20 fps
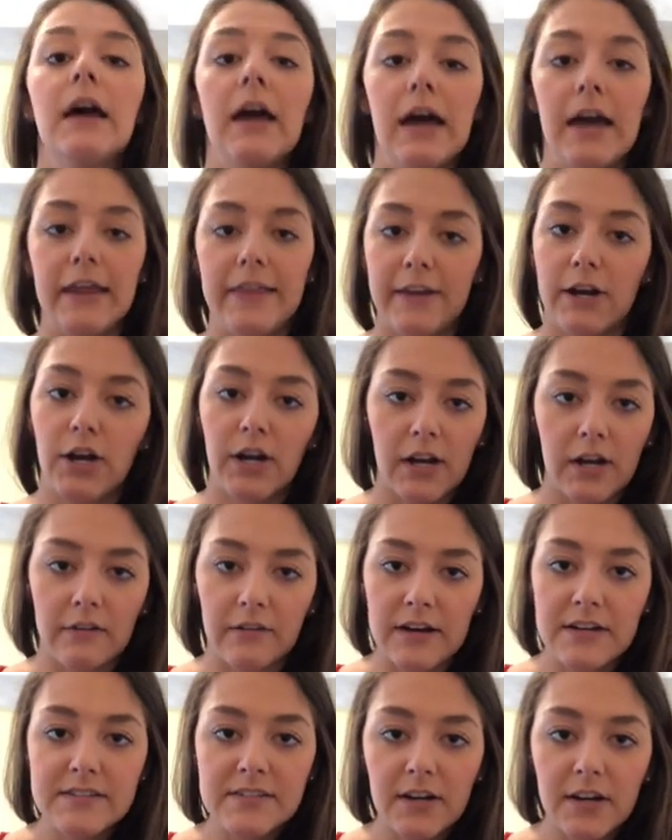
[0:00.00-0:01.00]
and they're going to
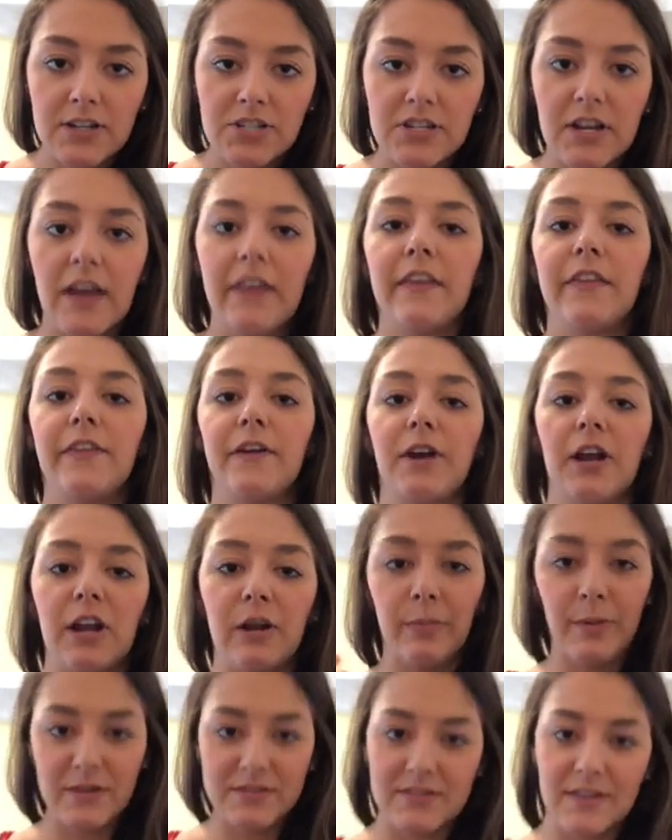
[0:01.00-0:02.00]
research it, and then they're going
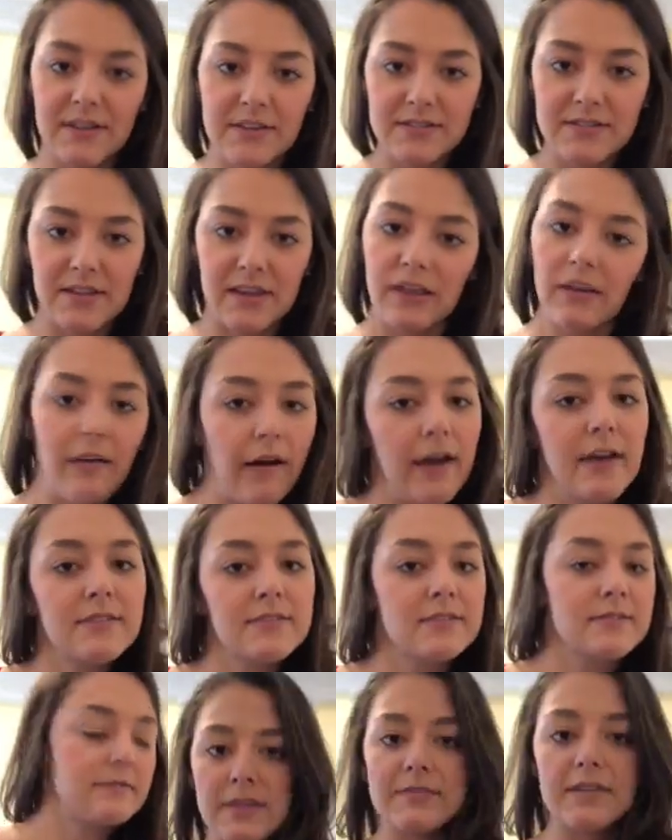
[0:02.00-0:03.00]
to present it to the
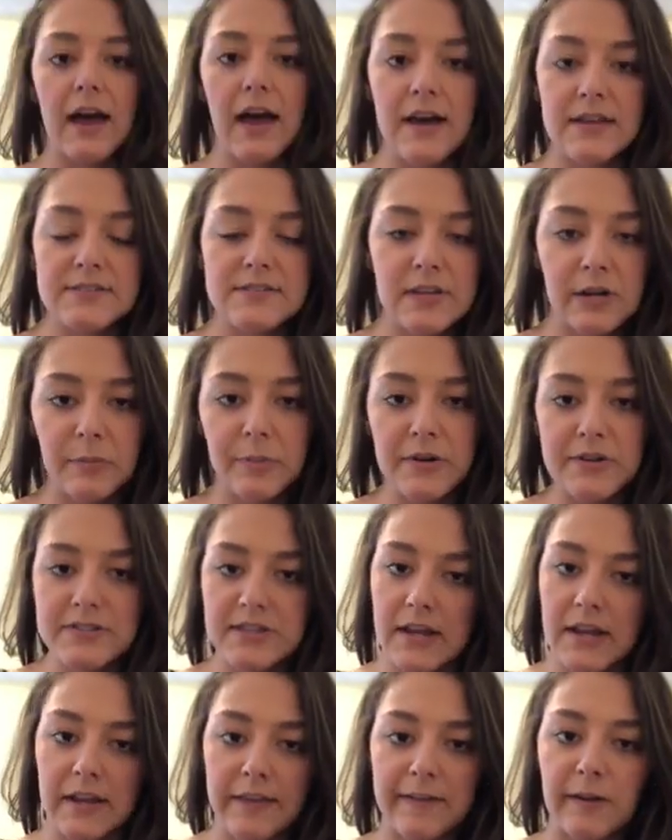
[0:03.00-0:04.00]
class. As they're
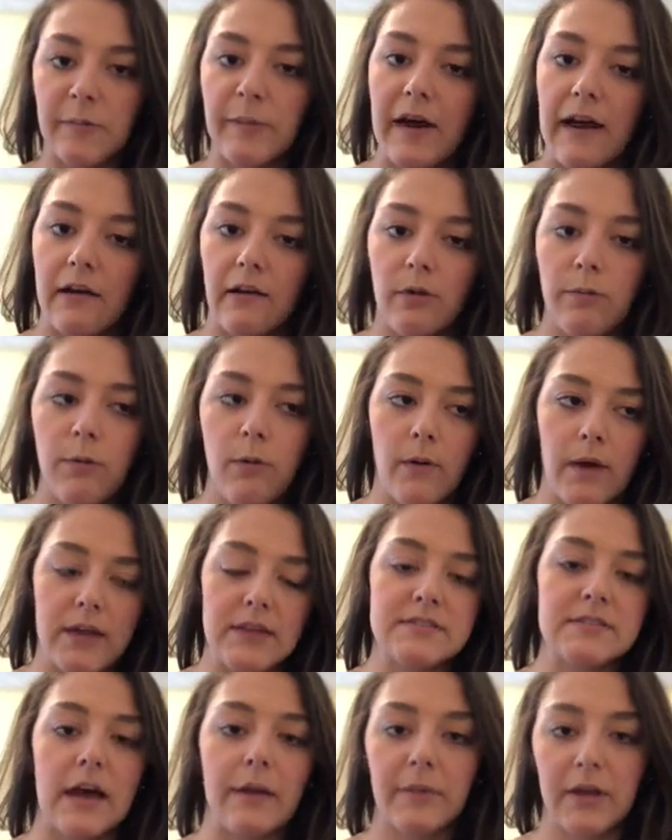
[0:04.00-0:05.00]
presenting their
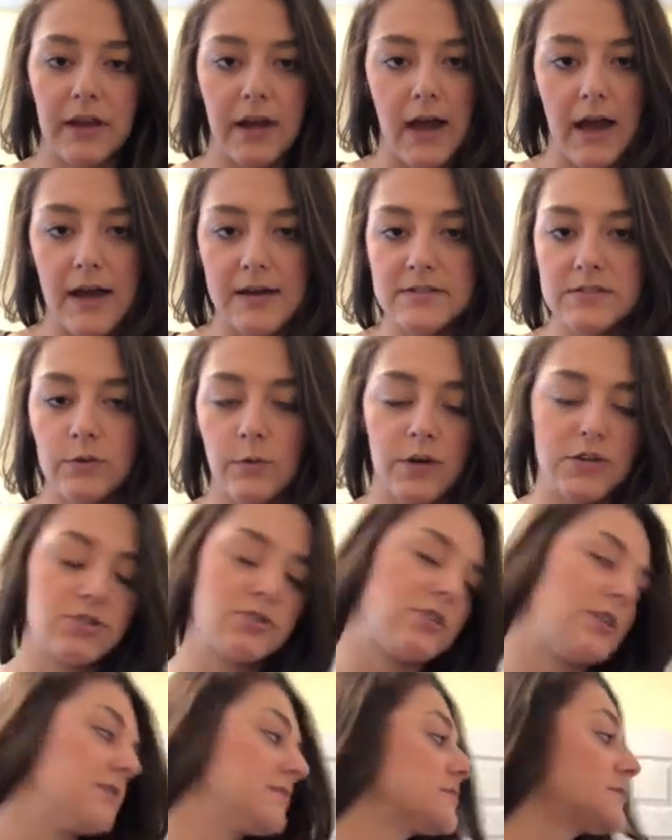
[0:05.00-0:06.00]
PowerPoints, I'm going to ask
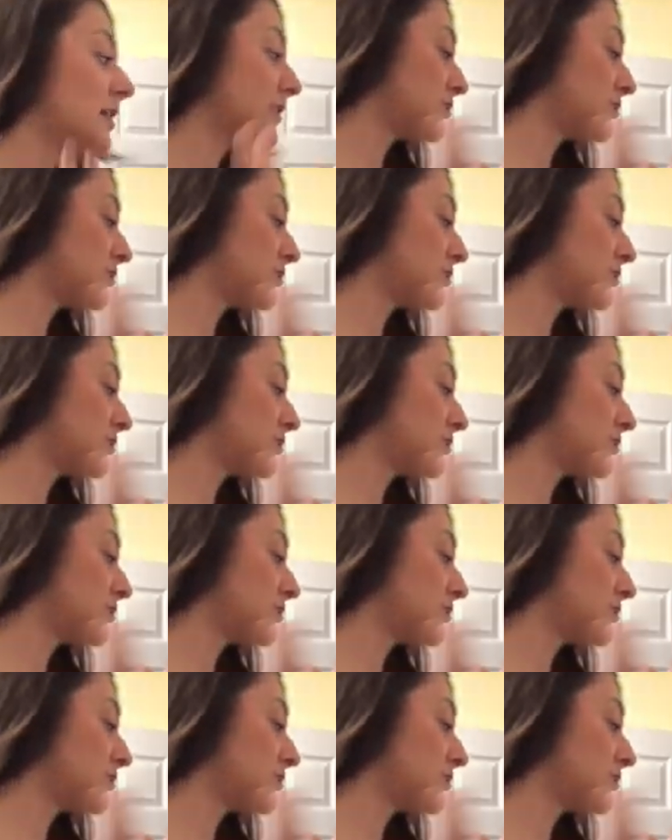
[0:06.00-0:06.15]
questions